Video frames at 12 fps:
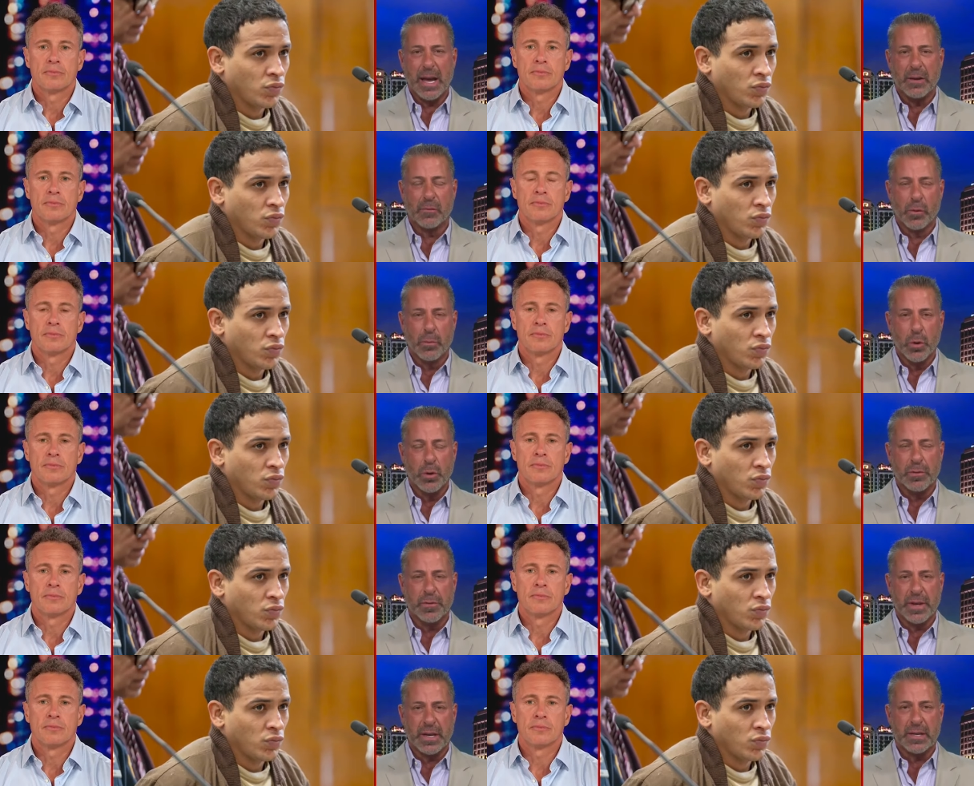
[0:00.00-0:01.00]
Speaker 1: and
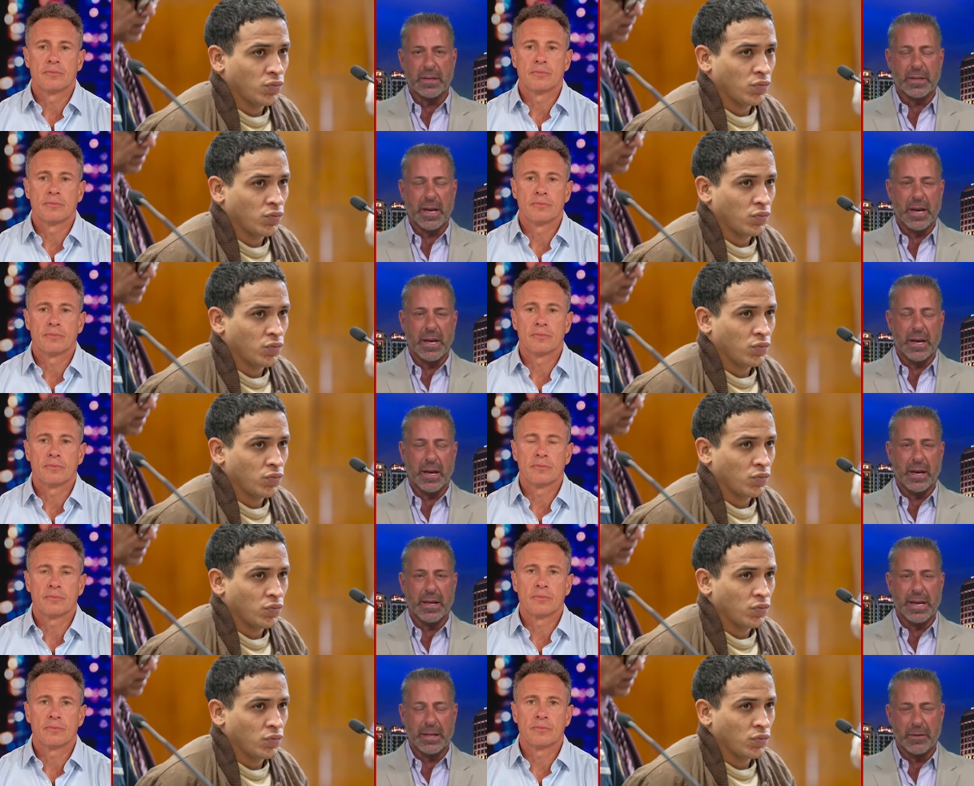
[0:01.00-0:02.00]
remove these uh,
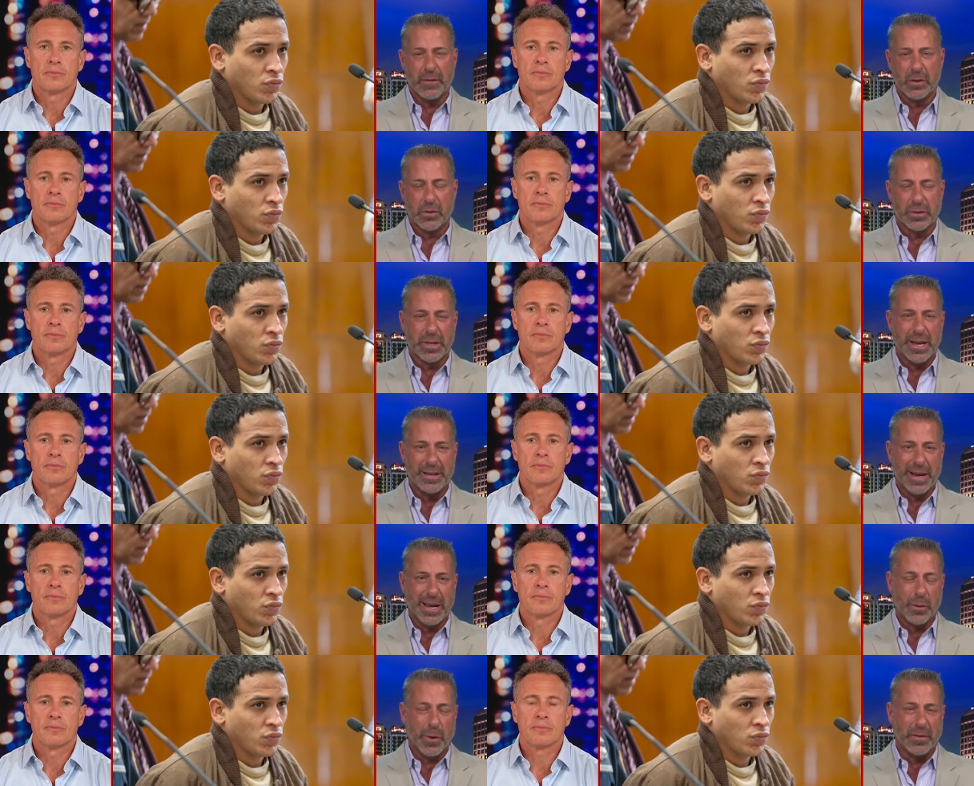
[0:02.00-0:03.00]
uh, individuals. And
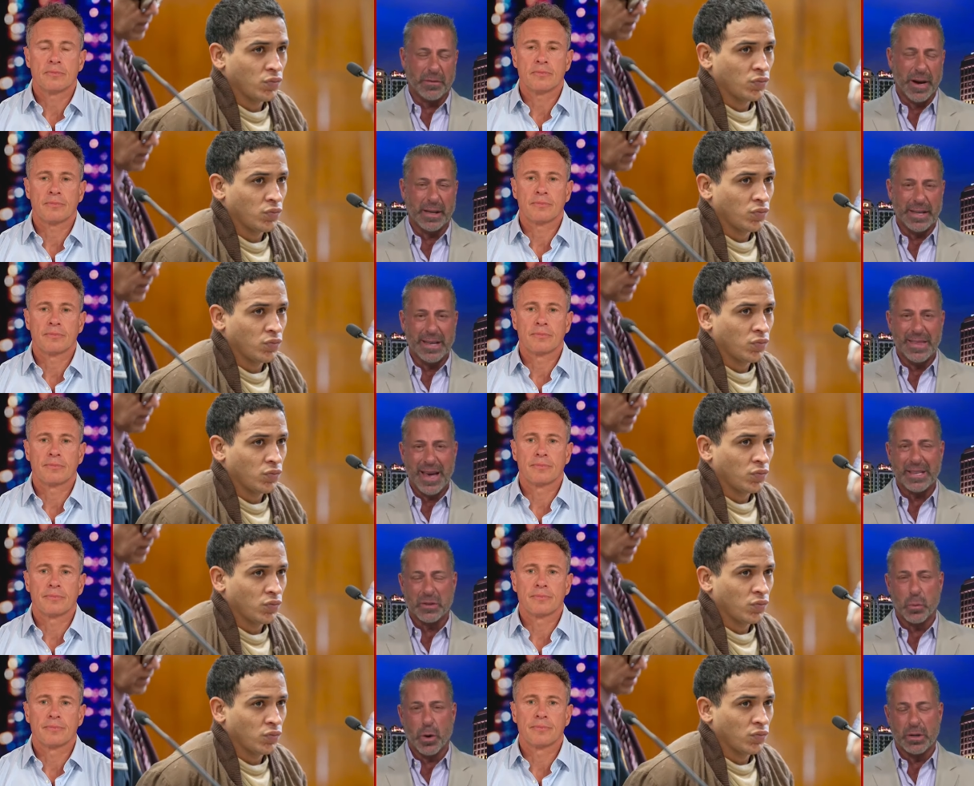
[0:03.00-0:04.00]
and quite frankly,
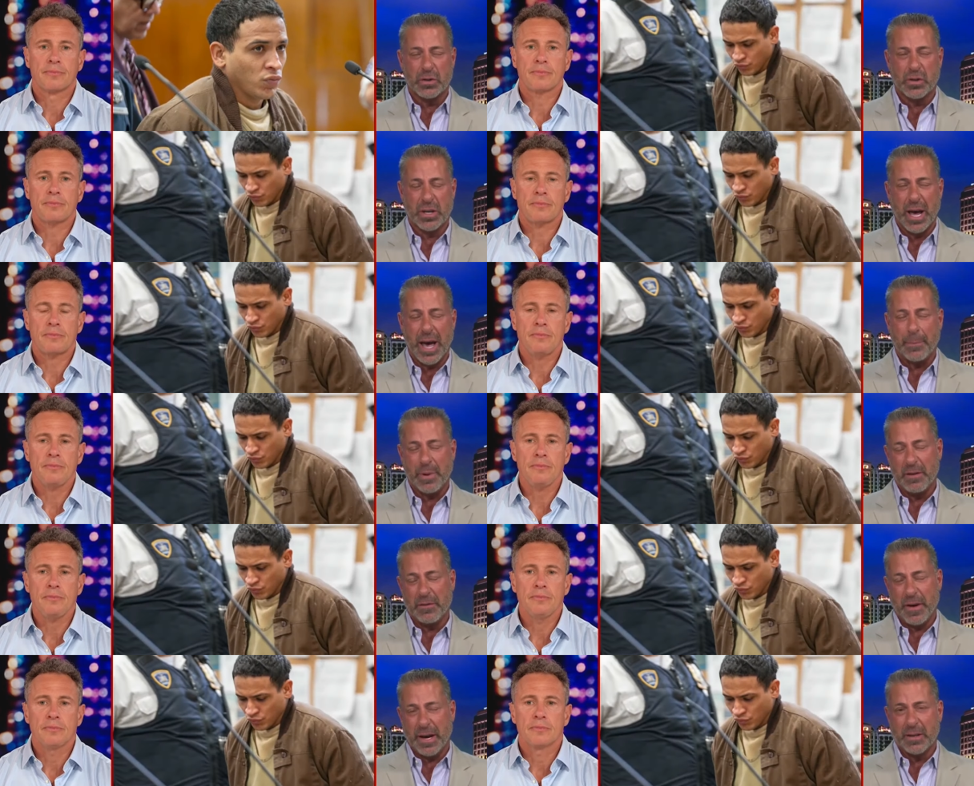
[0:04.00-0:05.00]
that's what should happen.
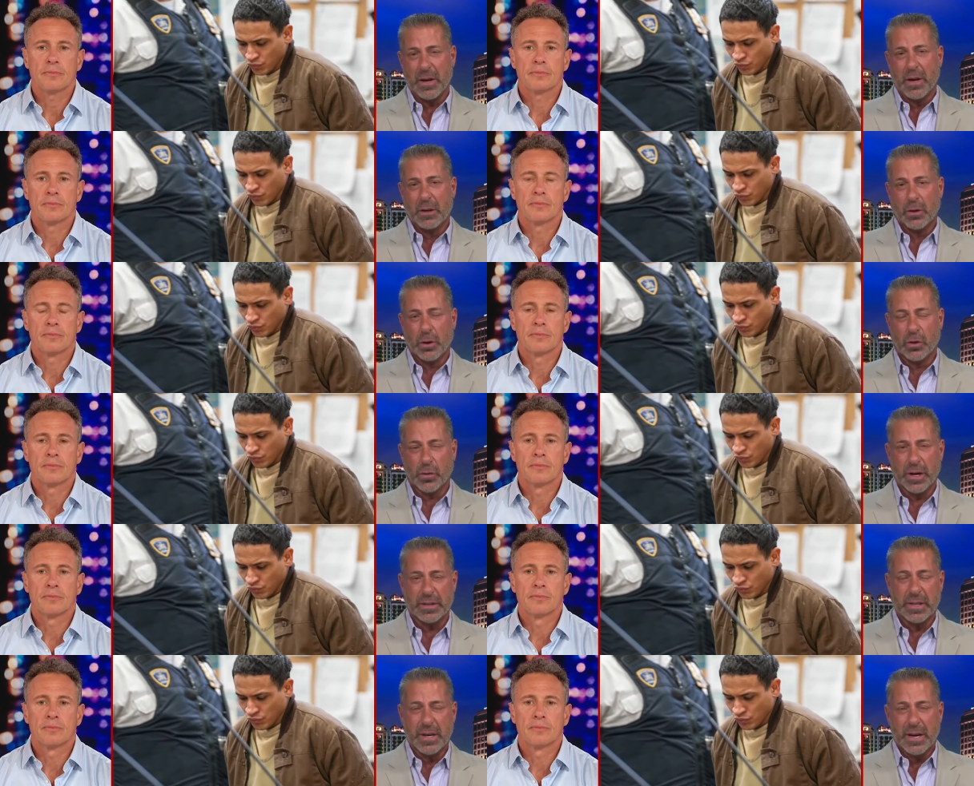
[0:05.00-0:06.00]
In fact, look,
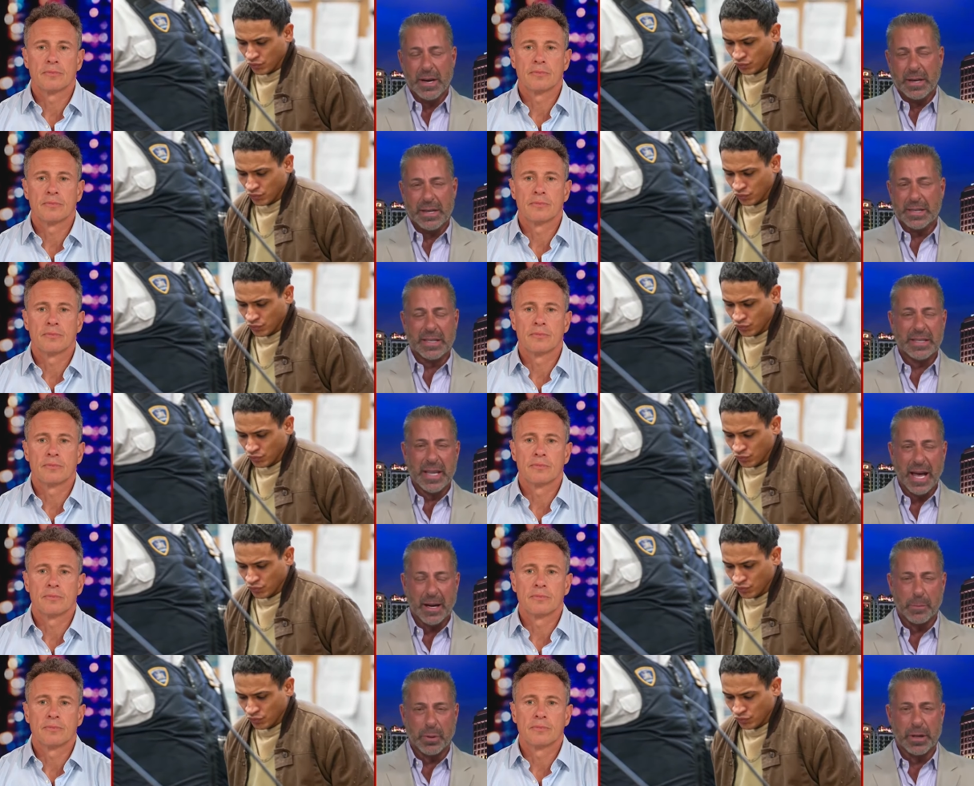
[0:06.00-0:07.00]
Chris, this is
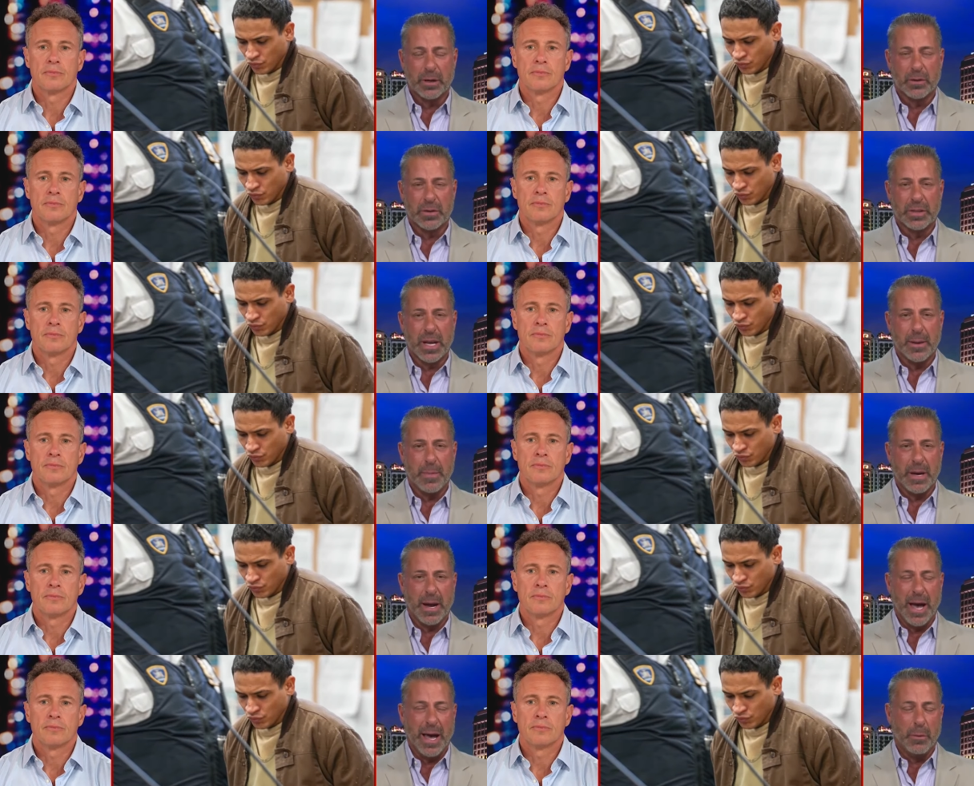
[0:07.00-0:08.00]
not a political
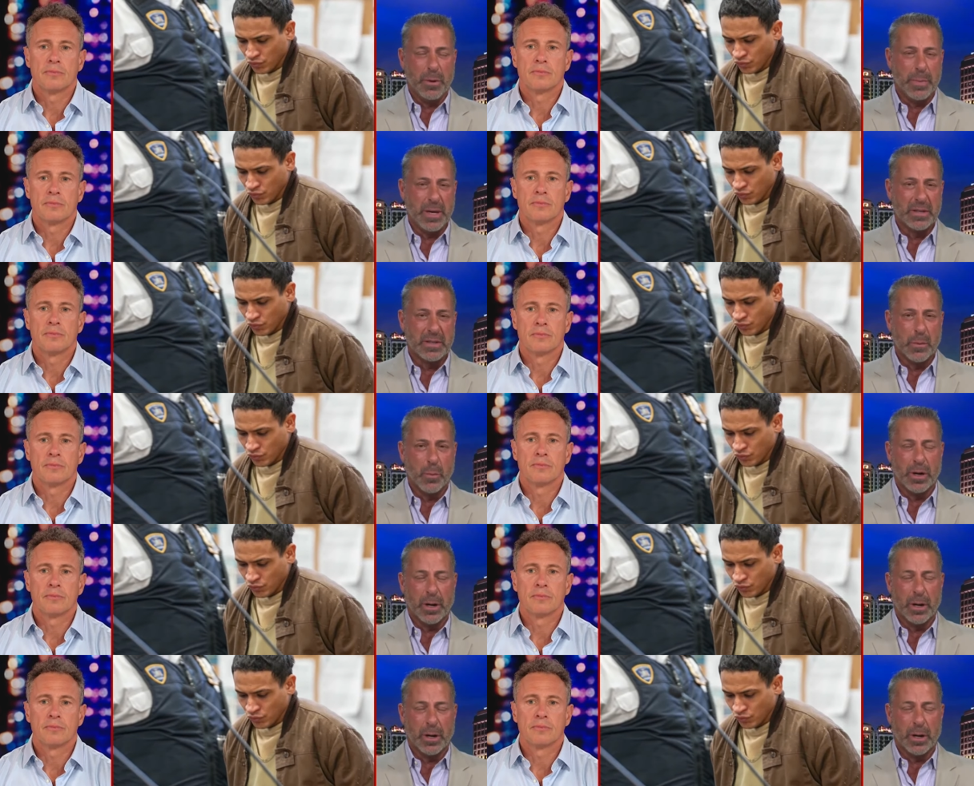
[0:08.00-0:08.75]
statement. I would be somewhat